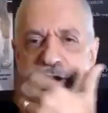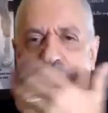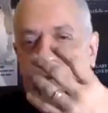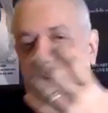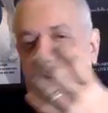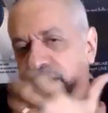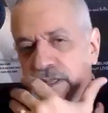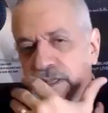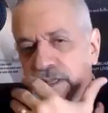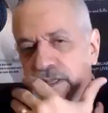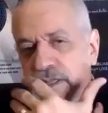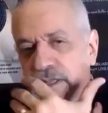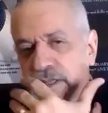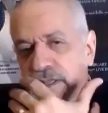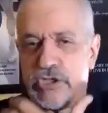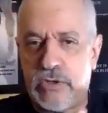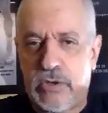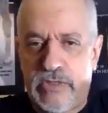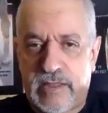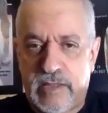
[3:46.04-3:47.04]
I
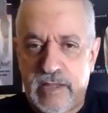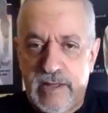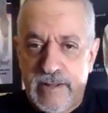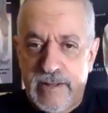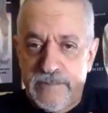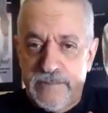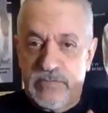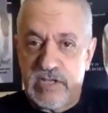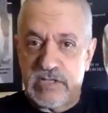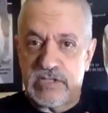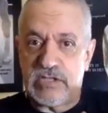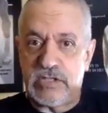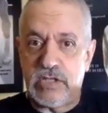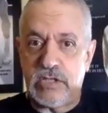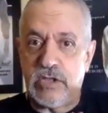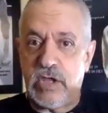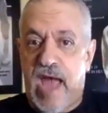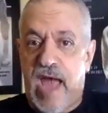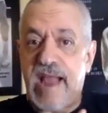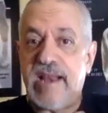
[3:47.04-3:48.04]
cringe, that
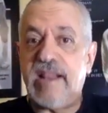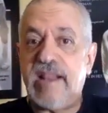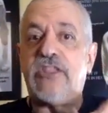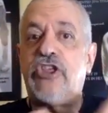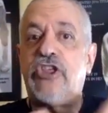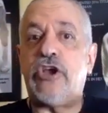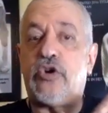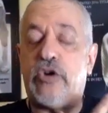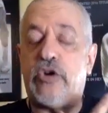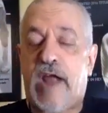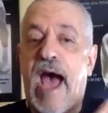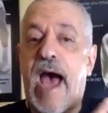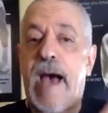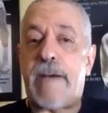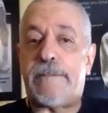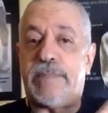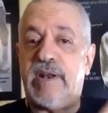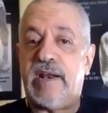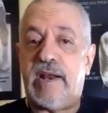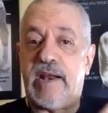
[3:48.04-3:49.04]
anything
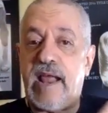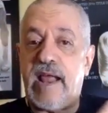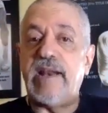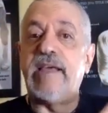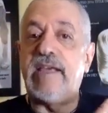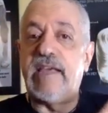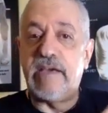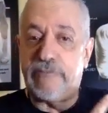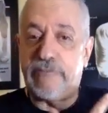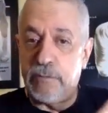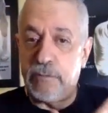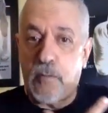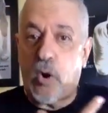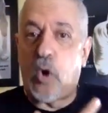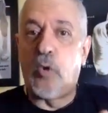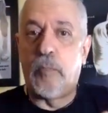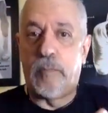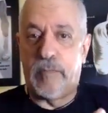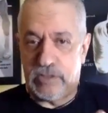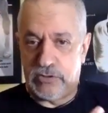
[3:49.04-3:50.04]
could happen at any
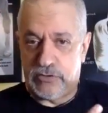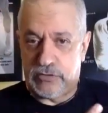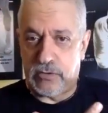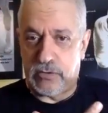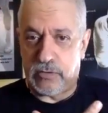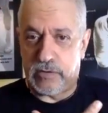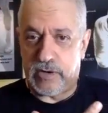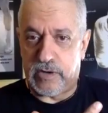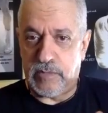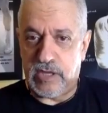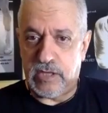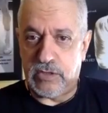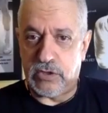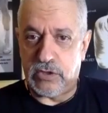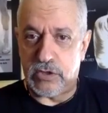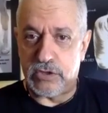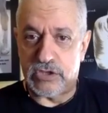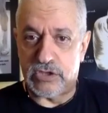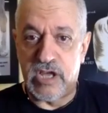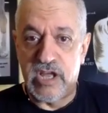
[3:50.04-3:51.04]
given moment. You know what I
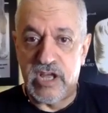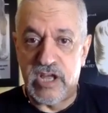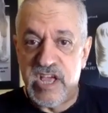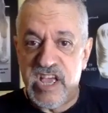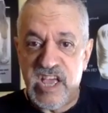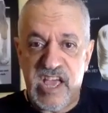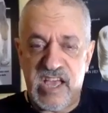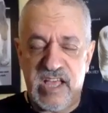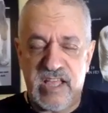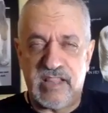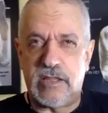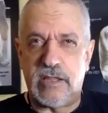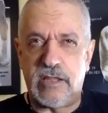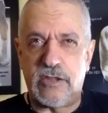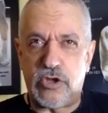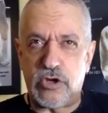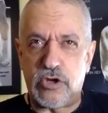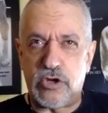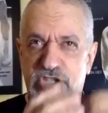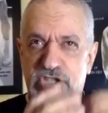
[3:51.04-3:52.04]
mean?
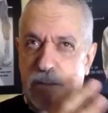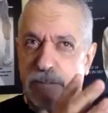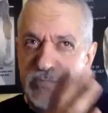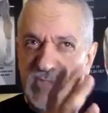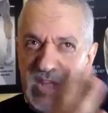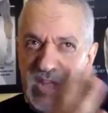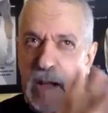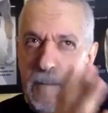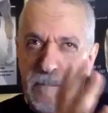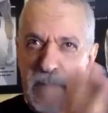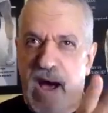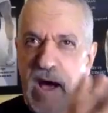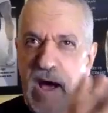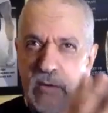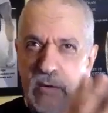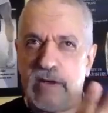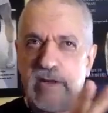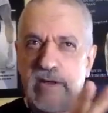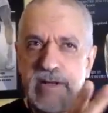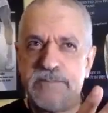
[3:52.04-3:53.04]
There's something
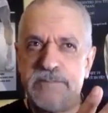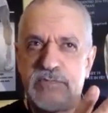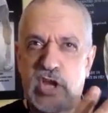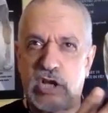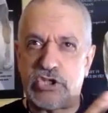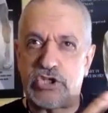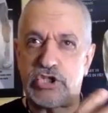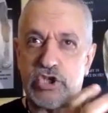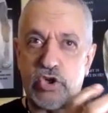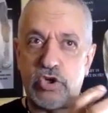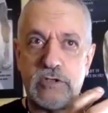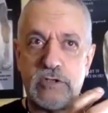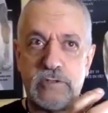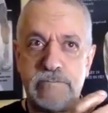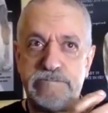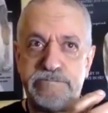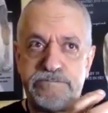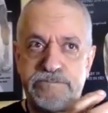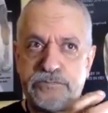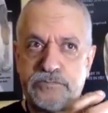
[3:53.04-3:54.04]
about a
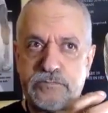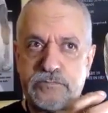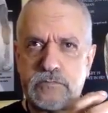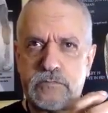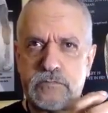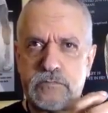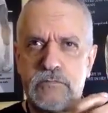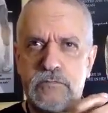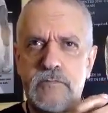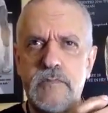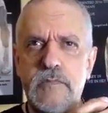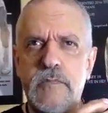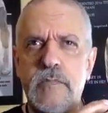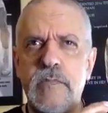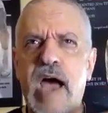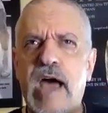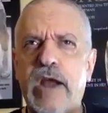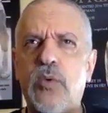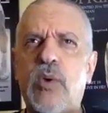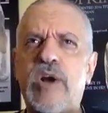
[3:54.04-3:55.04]
certain,
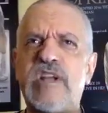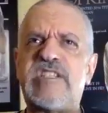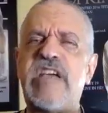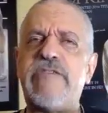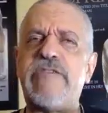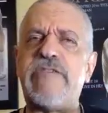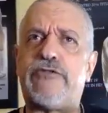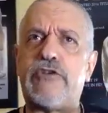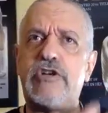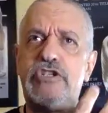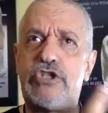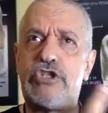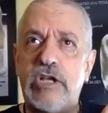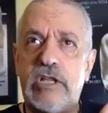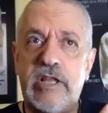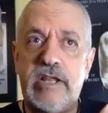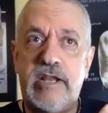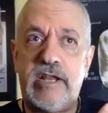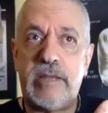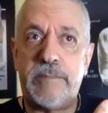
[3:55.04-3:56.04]
I don't want to say
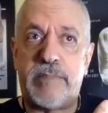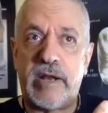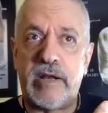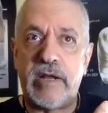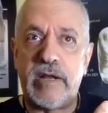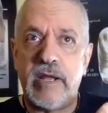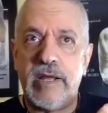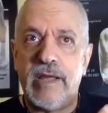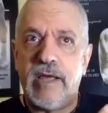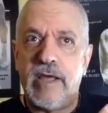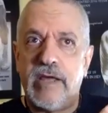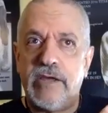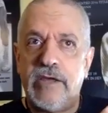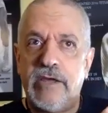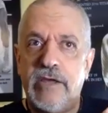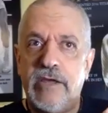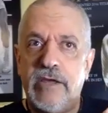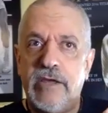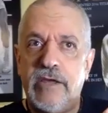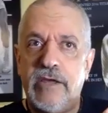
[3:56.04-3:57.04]
fragility, but
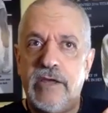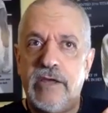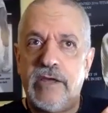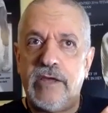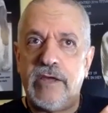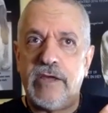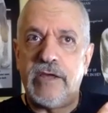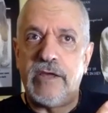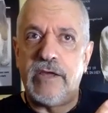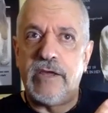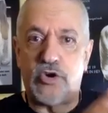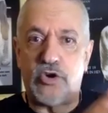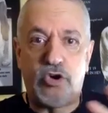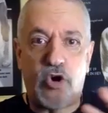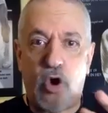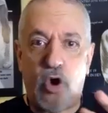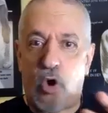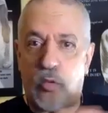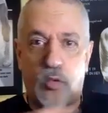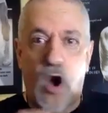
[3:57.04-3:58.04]

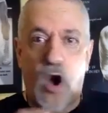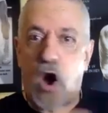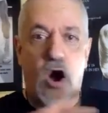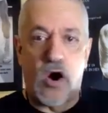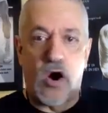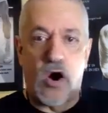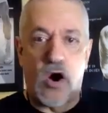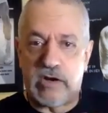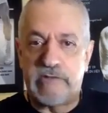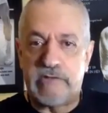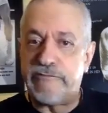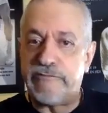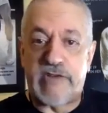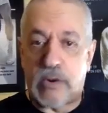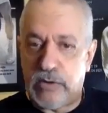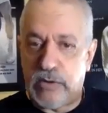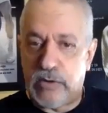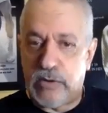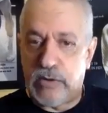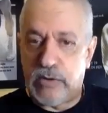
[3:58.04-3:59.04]
something could go
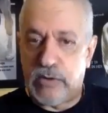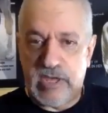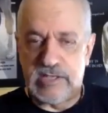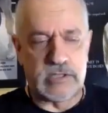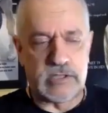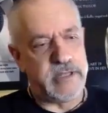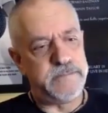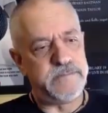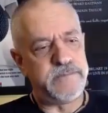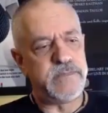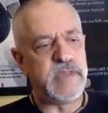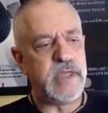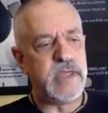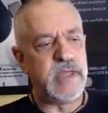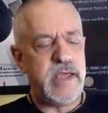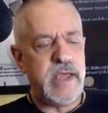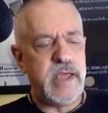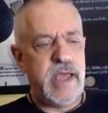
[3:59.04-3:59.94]
wrong very easily.